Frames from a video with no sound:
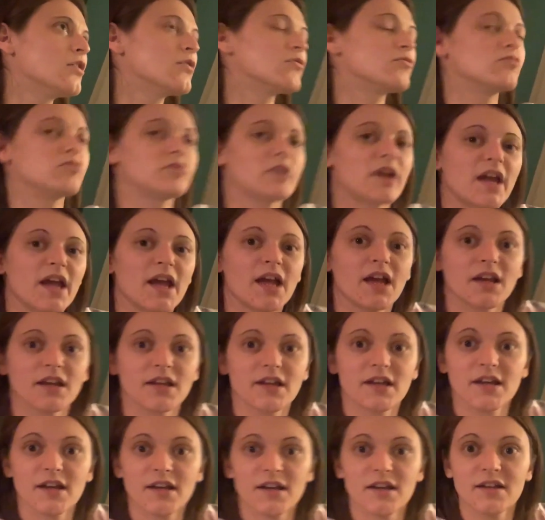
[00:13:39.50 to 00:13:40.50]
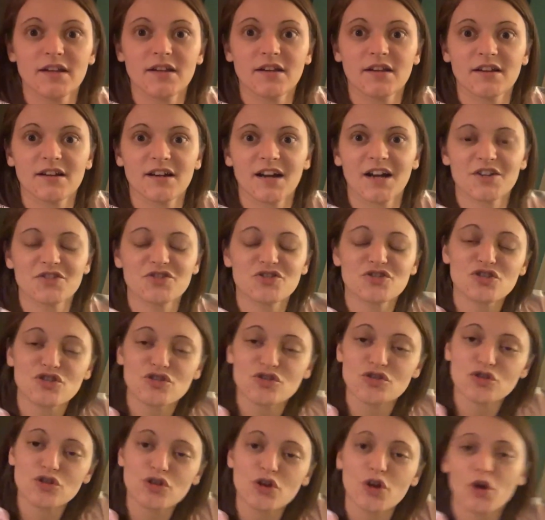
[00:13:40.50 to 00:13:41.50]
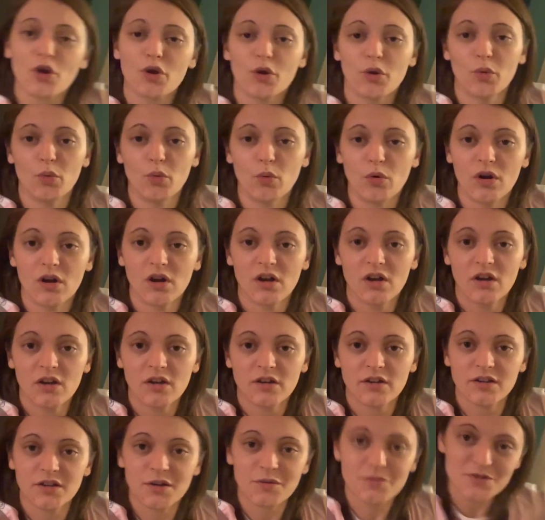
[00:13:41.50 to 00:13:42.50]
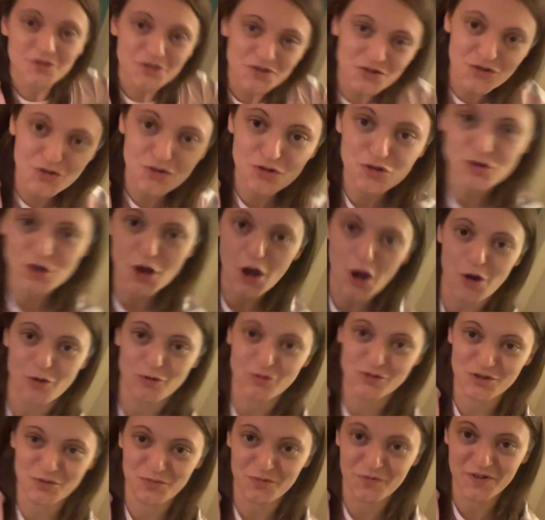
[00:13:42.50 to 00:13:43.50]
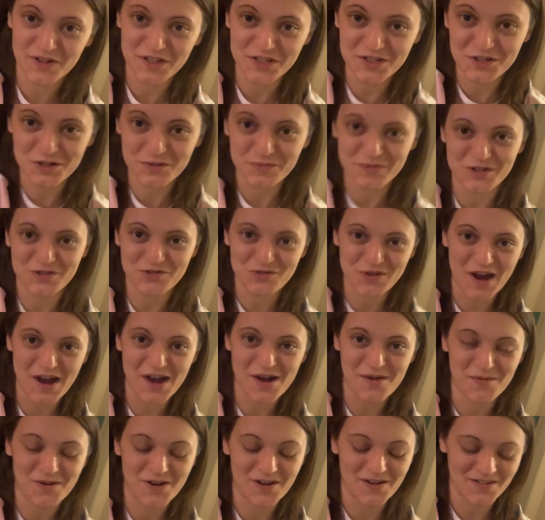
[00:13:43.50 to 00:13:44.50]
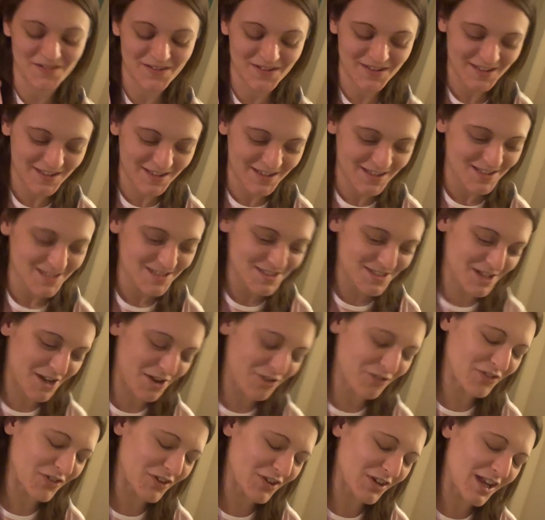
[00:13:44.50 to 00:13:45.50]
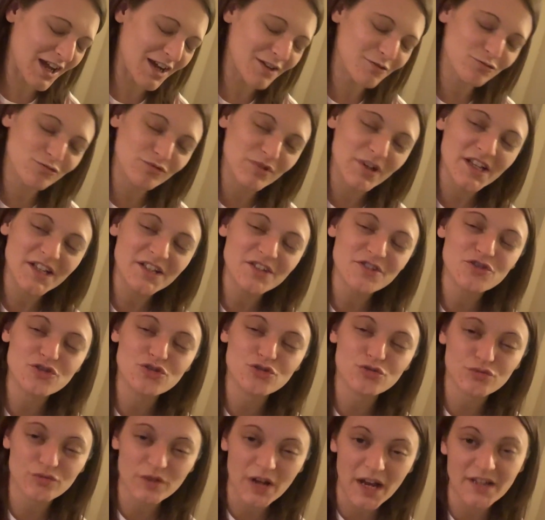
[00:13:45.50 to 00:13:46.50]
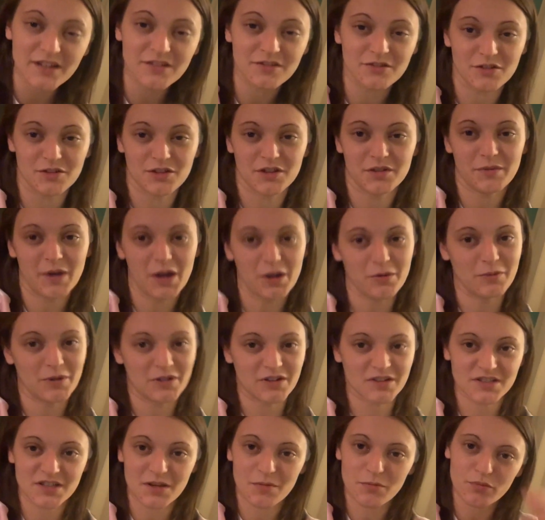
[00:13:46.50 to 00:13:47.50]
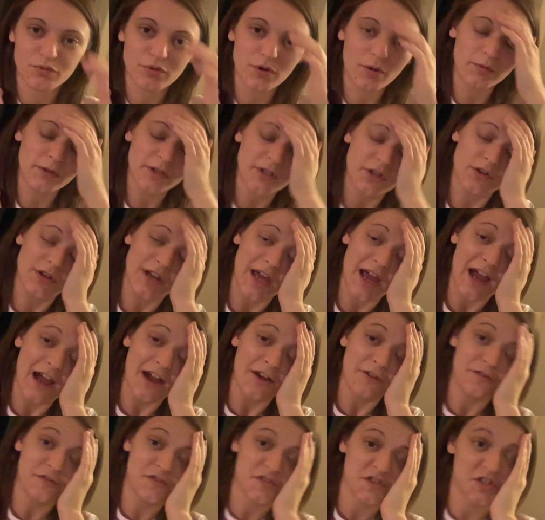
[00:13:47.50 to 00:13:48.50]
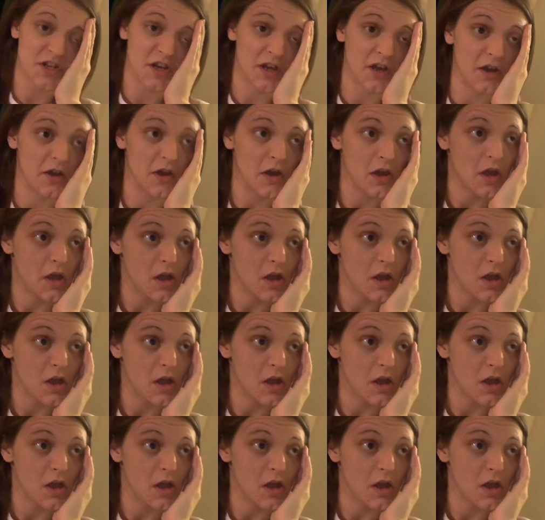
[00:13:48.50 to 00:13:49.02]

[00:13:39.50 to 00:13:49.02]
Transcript: really I just knew you know you just know something is going to be drama so I feel like really drained at the moment because I'm probably going to have to